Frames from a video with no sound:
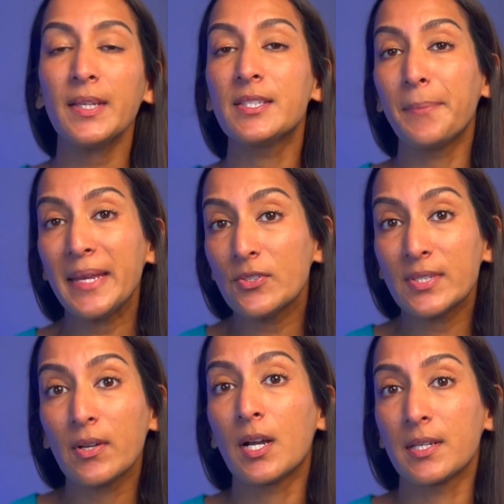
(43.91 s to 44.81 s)
So basal
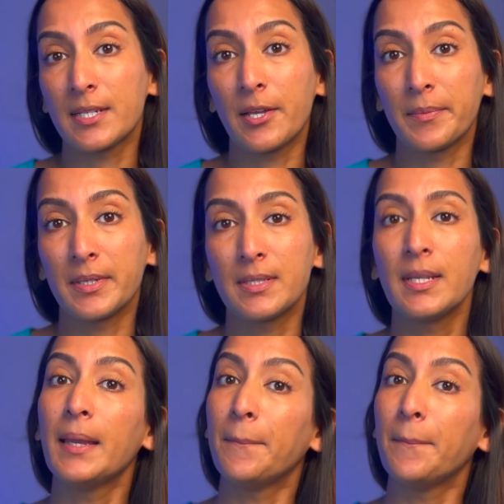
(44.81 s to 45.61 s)
cell carcinomas,